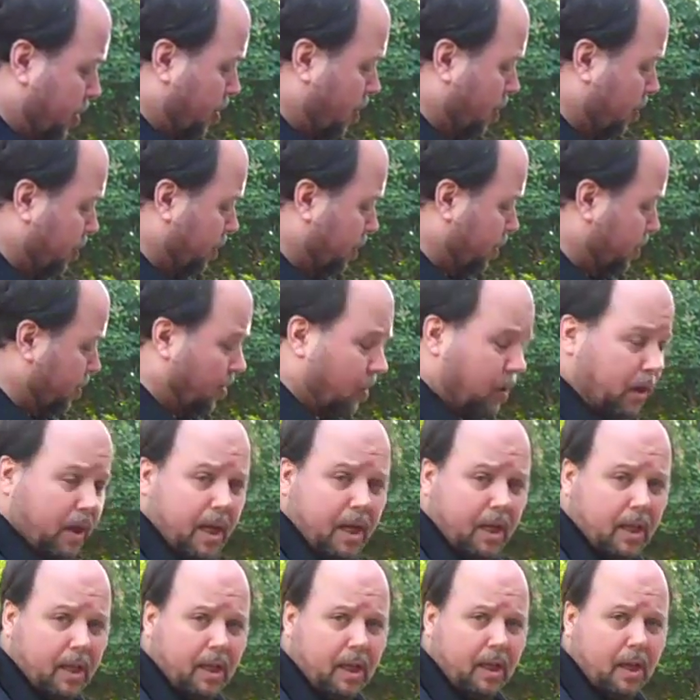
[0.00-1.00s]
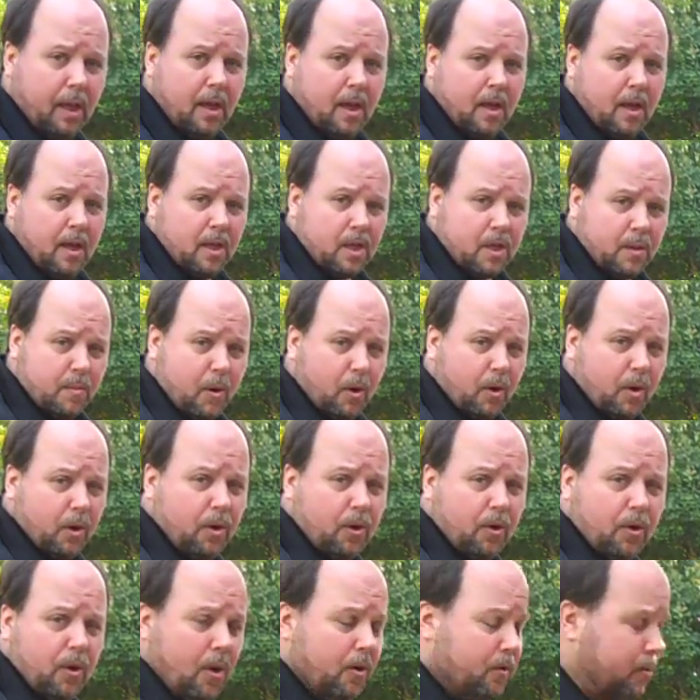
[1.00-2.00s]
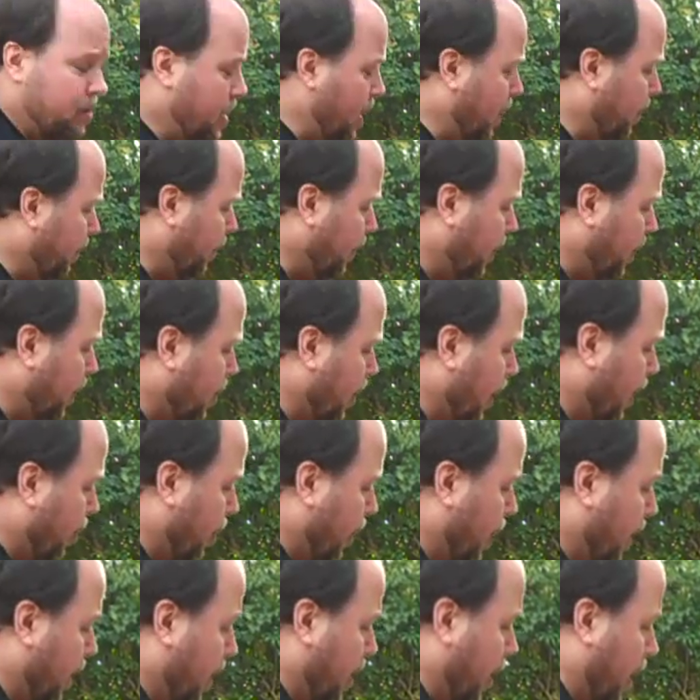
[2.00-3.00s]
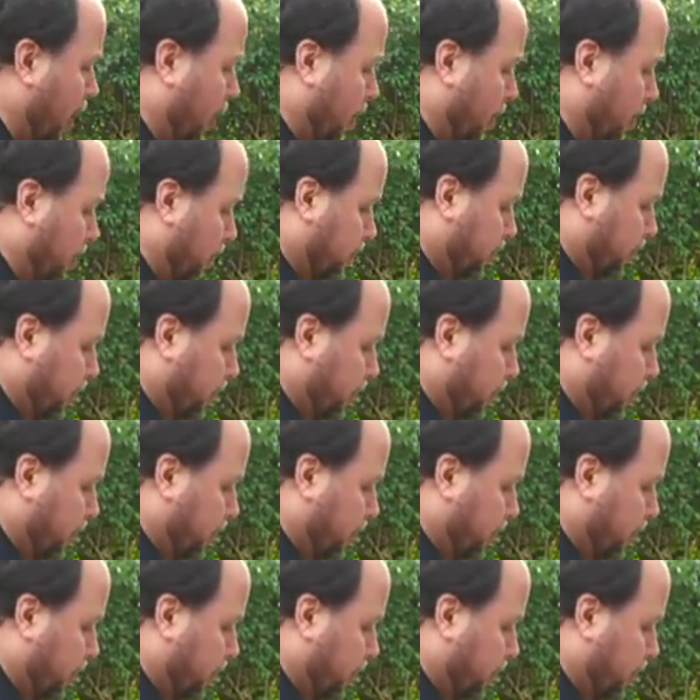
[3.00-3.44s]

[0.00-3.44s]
in the grocery store lately, smoking your own is definitely a great way to go.